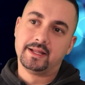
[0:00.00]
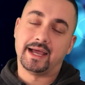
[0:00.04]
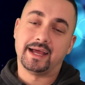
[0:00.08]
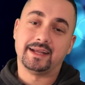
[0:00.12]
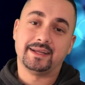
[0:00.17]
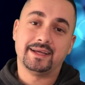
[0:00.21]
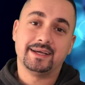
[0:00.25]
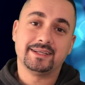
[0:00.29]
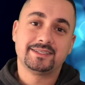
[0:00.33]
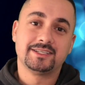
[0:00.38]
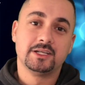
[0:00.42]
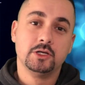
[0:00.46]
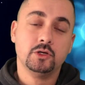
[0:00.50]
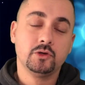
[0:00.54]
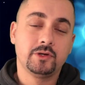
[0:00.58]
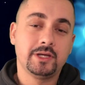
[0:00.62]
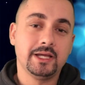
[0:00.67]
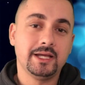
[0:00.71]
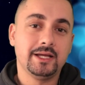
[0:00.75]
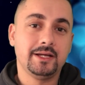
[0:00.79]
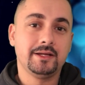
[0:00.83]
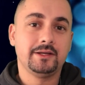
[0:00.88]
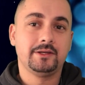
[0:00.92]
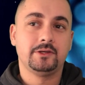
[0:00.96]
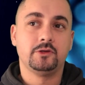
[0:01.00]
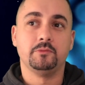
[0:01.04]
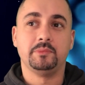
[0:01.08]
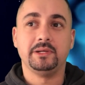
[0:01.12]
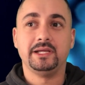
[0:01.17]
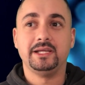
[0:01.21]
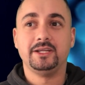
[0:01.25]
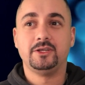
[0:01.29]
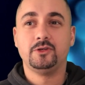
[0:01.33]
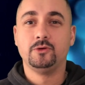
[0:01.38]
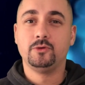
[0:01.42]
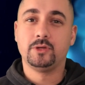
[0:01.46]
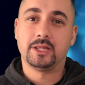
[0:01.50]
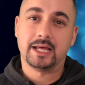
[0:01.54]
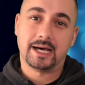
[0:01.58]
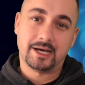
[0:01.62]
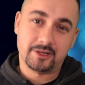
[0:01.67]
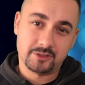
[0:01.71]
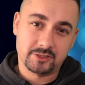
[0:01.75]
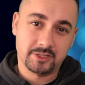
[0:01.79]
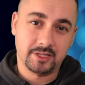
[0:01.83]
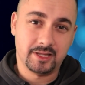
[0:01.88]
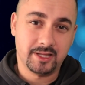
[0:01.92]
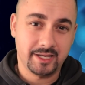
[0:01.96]
And it's looking to be
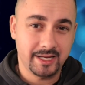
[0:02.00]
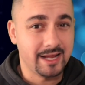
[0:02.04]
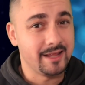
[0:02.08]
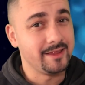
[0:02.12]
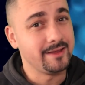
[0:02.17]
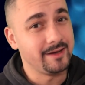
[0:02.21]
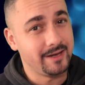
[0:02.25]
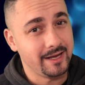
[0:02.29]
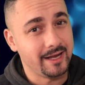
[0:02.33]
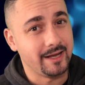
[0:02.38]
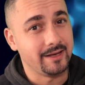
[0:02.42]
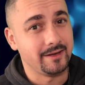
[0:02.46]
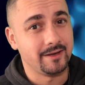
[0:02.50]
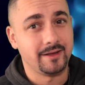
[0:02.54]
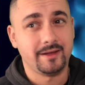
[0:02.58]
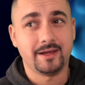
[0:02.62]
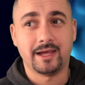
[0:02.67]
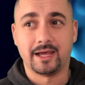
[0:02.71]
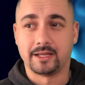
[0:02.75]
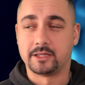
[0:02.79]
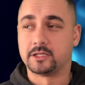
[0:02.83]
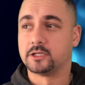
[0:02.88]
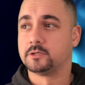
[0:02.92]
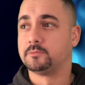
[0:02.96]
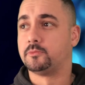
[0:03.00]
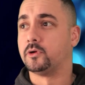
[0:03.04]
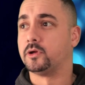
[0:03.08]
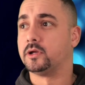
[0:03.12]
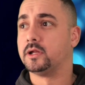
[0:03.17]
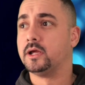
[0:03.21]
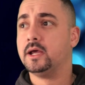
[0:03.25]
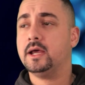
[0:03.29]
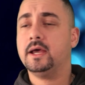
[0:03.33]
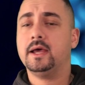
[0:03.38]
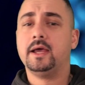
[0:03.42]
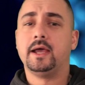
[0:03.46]
2,300 rand at this point.